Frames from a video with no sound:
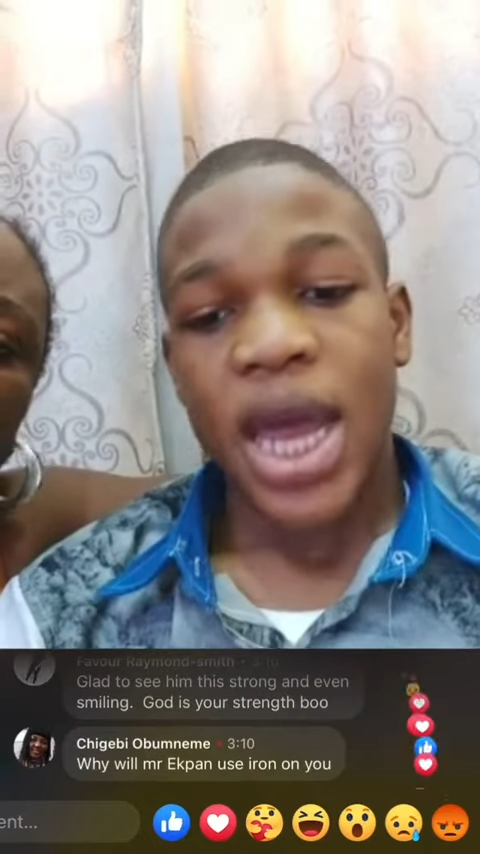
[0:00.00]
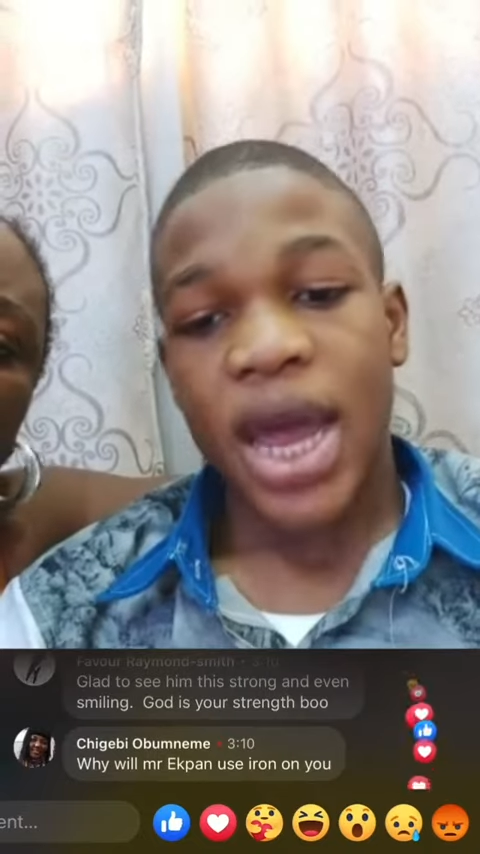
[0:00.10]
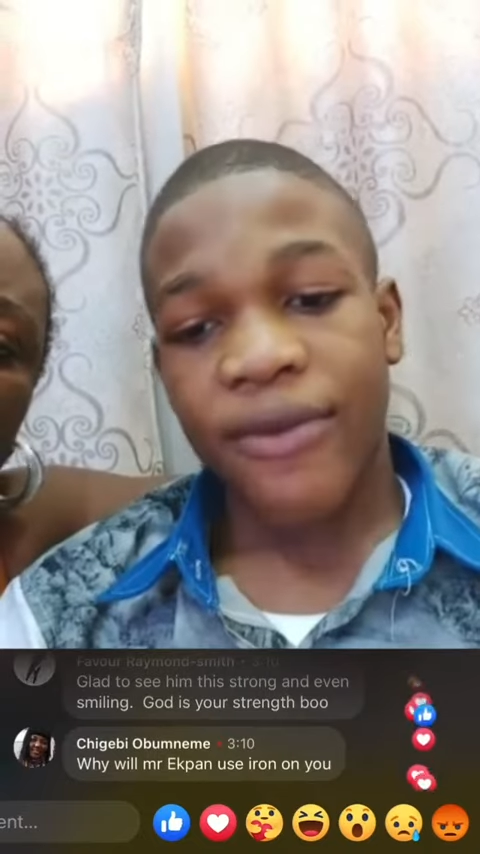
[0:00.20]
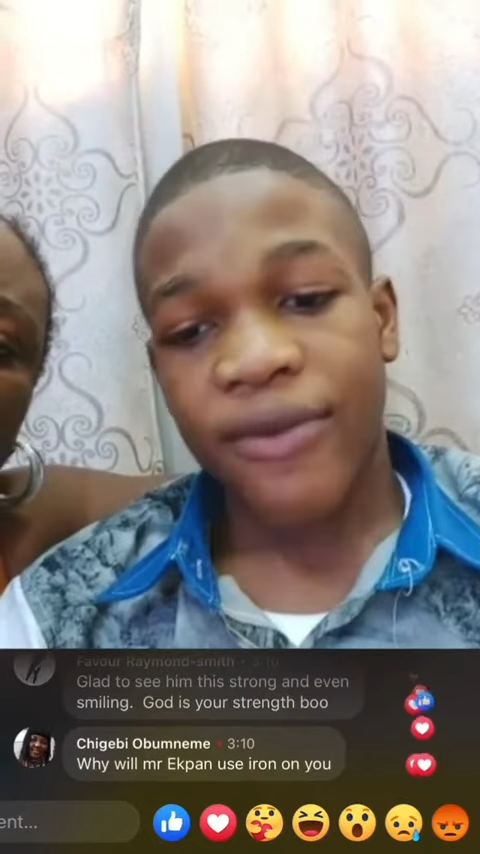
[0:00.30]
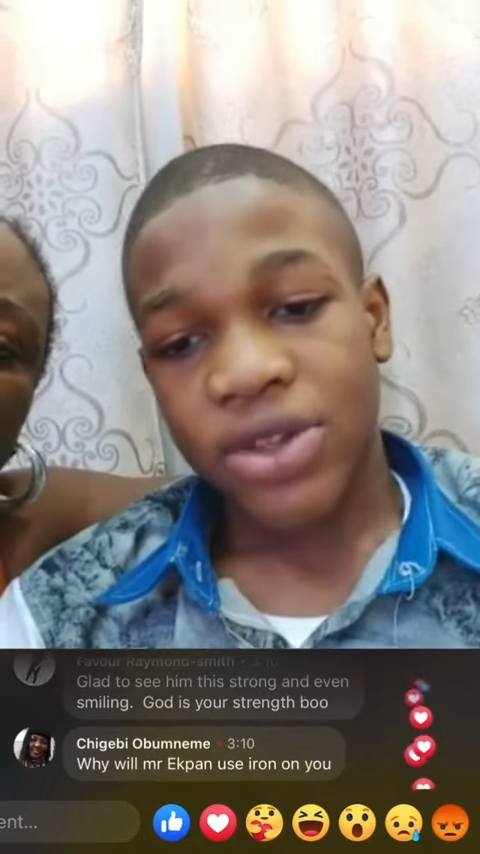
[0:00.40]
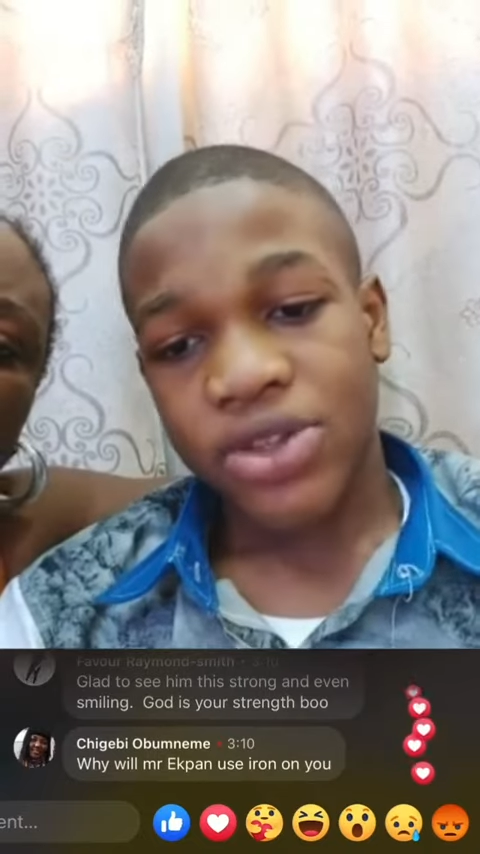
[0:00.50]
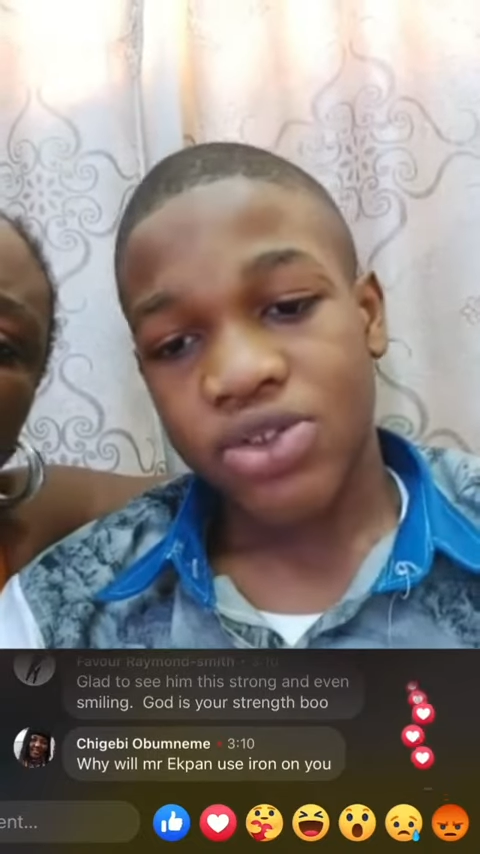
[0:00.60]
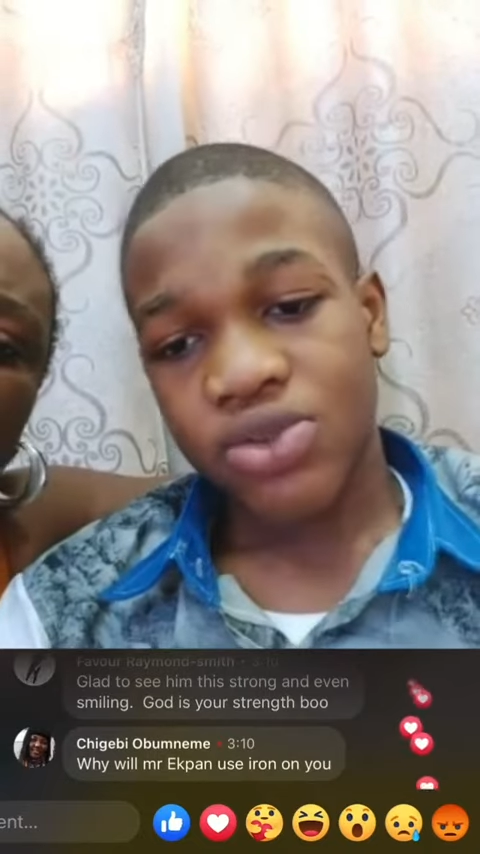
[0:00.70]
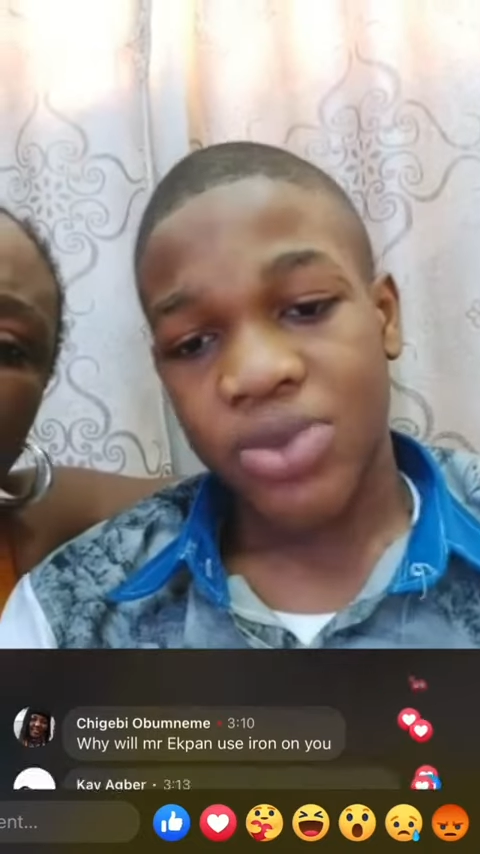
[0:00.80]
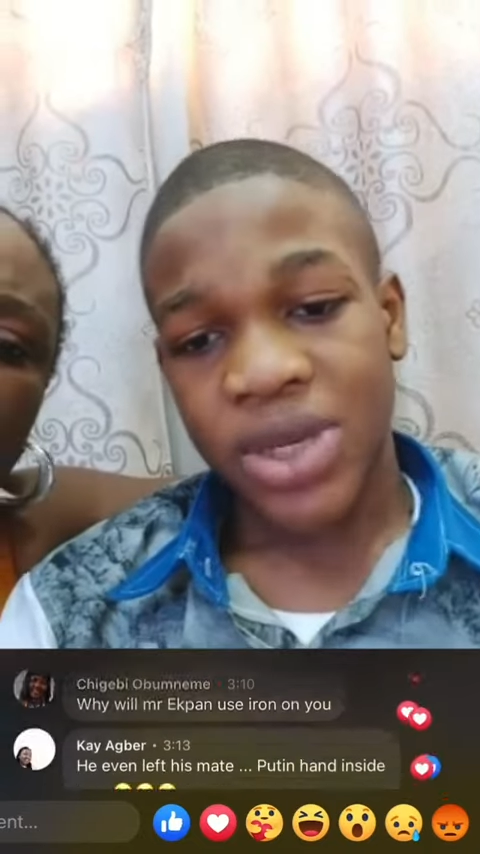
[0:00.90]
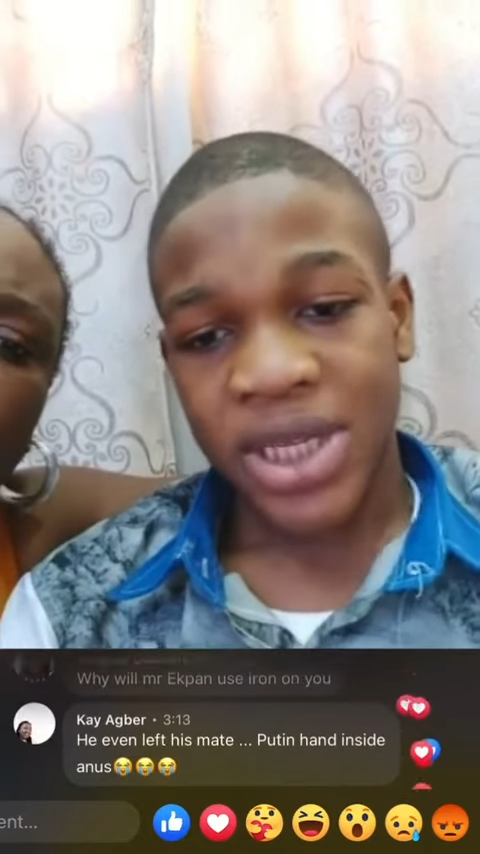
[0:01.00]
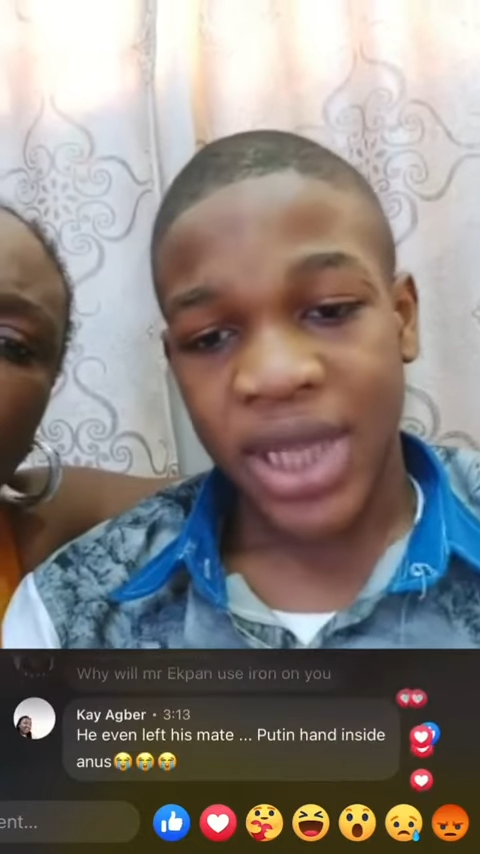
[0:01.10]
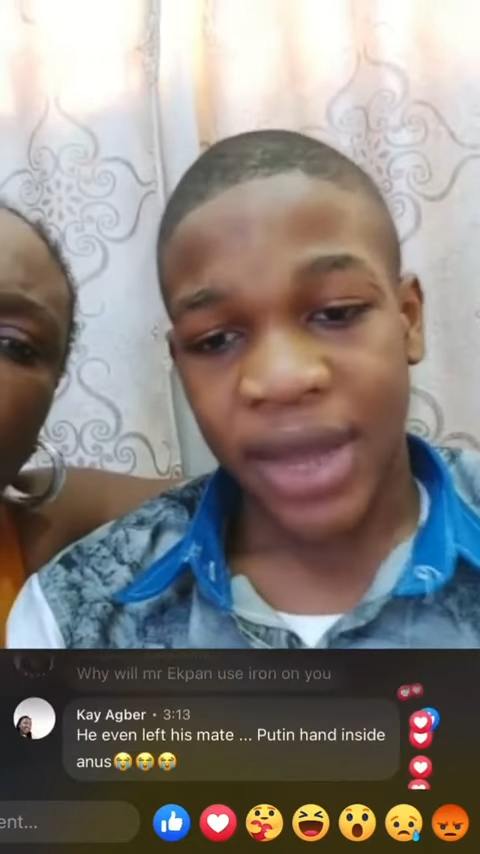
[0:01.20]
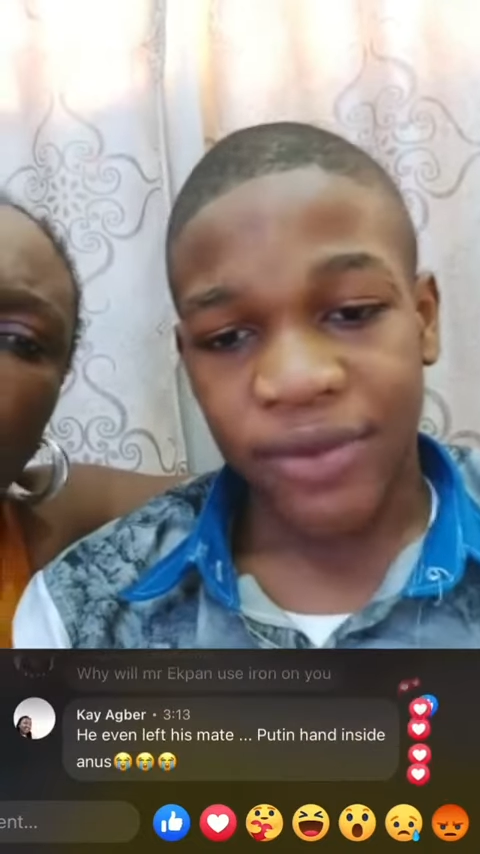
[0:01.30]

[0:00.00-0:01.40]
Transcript: And for 2 weeks, I've